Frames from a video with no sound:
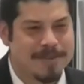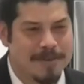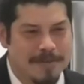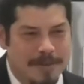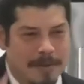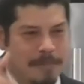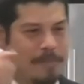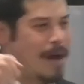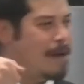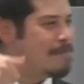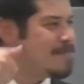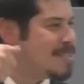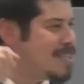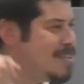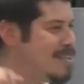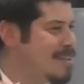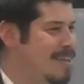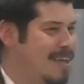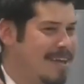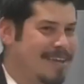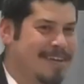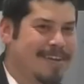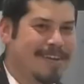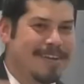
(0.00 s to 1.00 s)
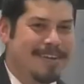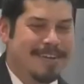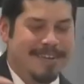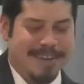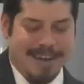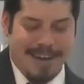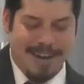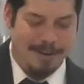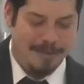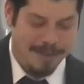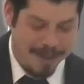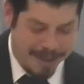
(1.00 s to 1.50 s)
You remember the pumps? And then they,
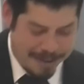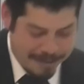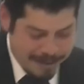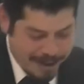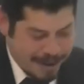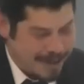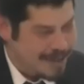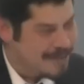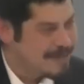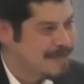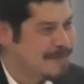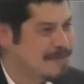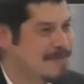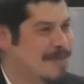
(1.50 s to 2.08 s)
anyway, you go,